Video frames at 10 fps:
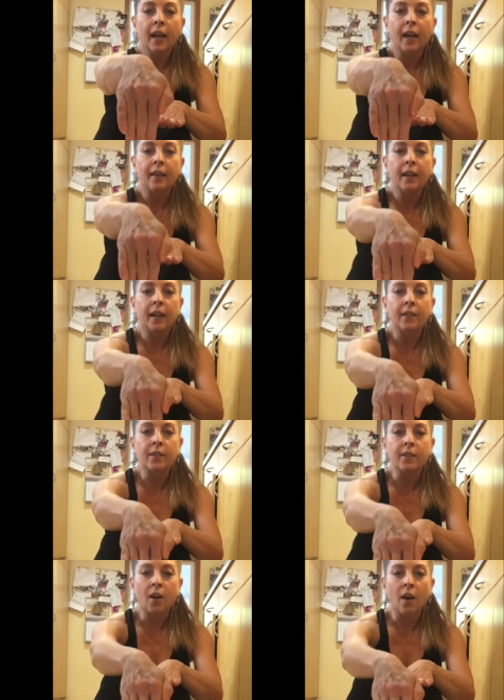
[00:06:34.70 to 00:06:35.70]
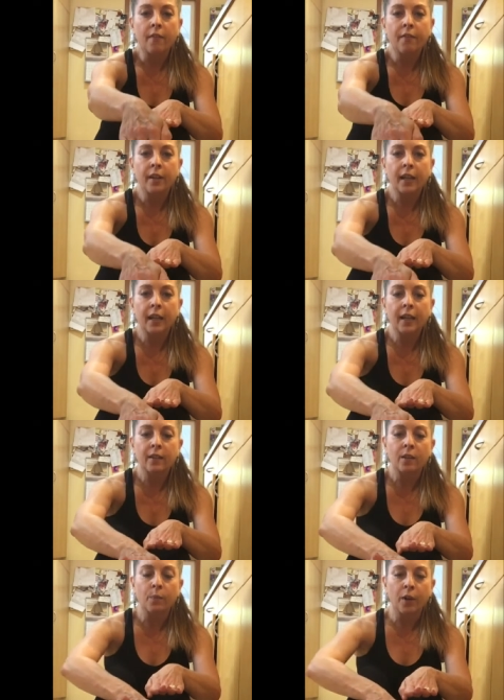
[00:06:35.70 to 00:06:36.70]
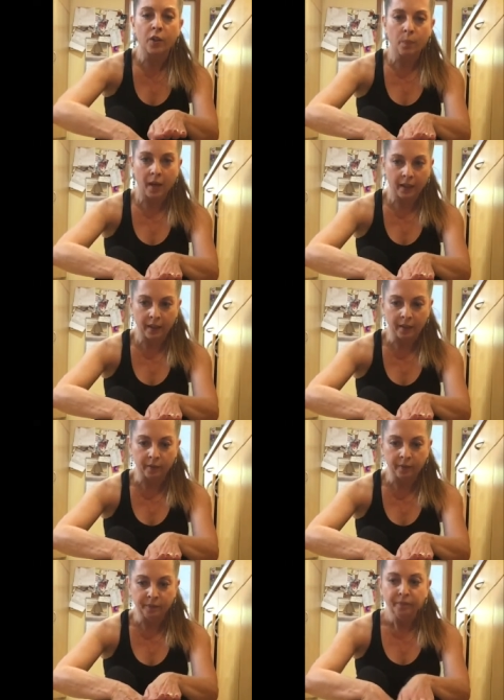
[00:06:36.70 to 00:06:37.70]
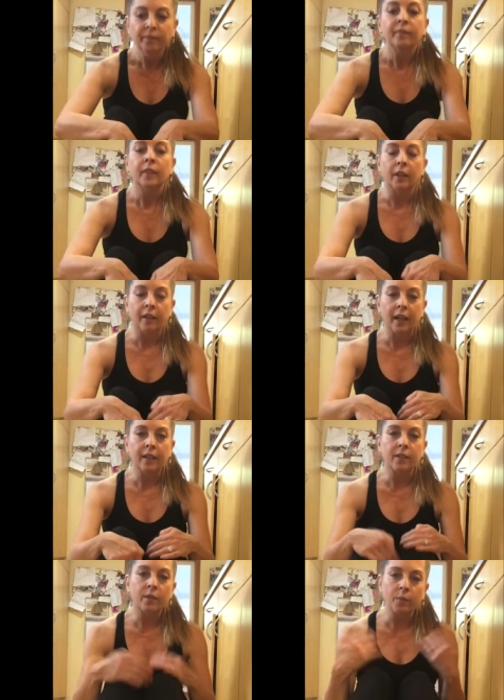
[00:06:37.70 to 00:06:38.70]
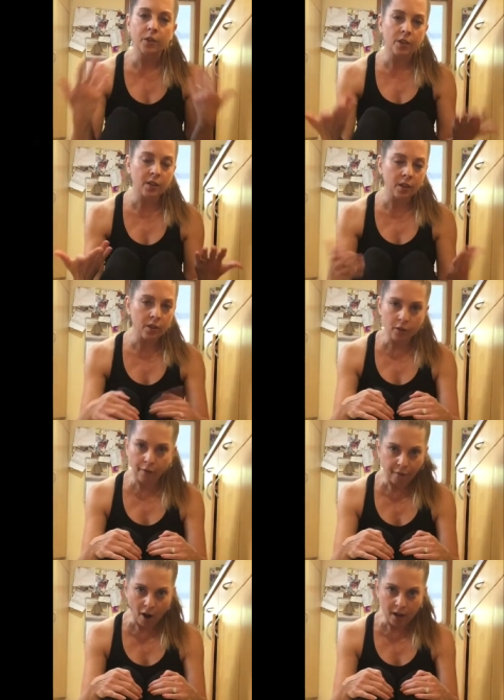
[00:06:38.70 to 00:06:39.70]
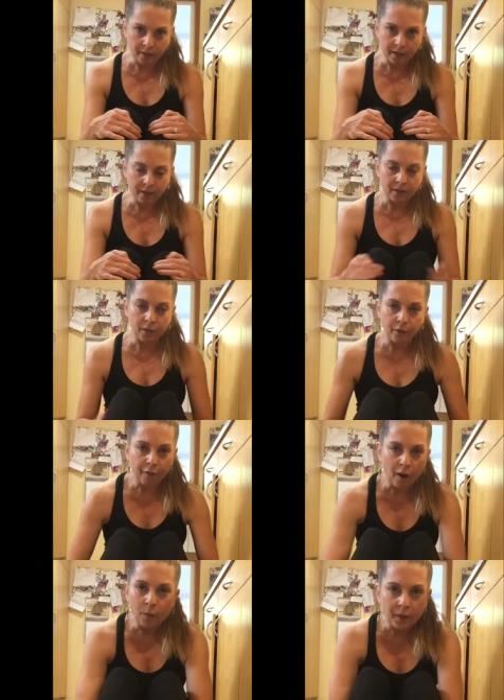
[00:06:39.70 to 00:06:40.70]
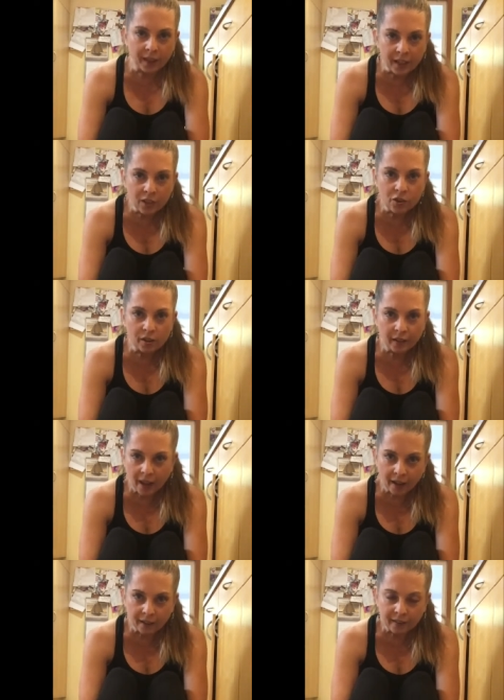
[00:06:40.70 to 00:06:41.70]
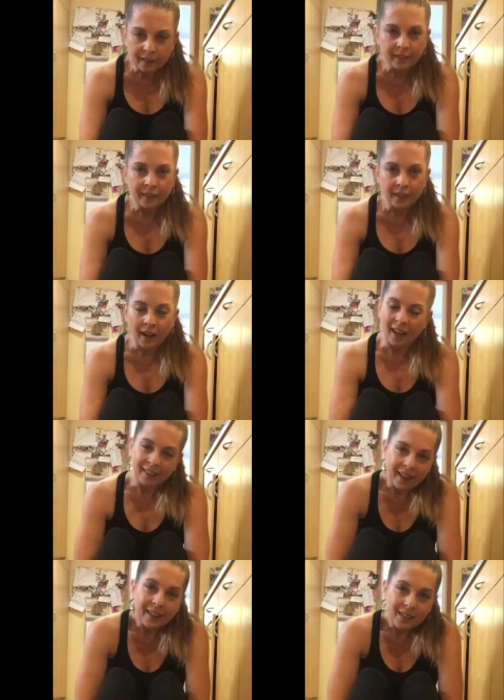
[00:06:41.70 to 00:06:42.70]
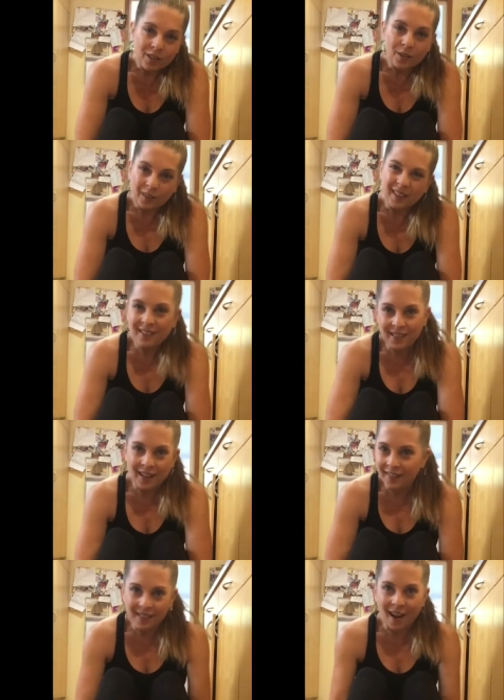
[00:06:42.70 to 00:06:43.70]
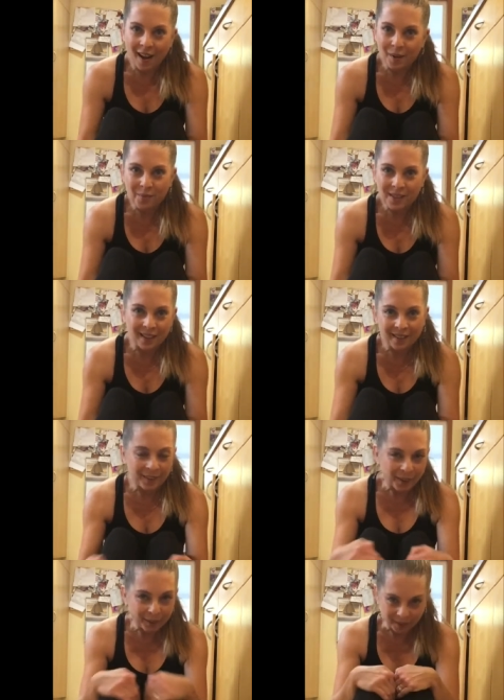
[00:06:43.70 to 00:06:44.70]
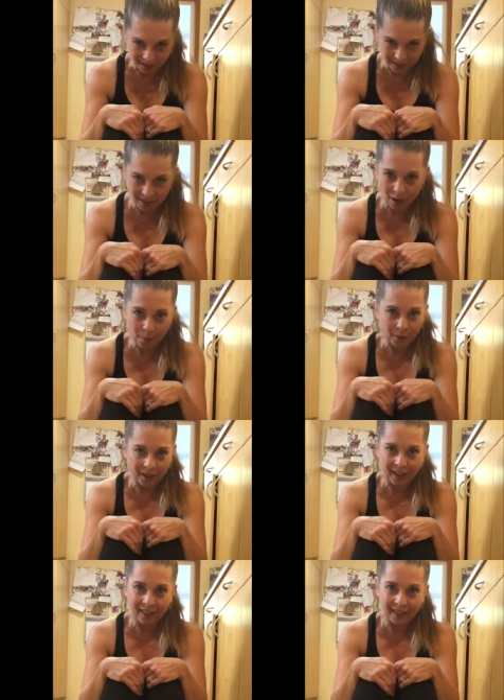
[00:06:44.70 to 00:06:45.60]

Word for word: and then softening it to brush back in. All right, so we're just gonna do front with each leg. I like to do things 10 times. I don't know, that's a number that I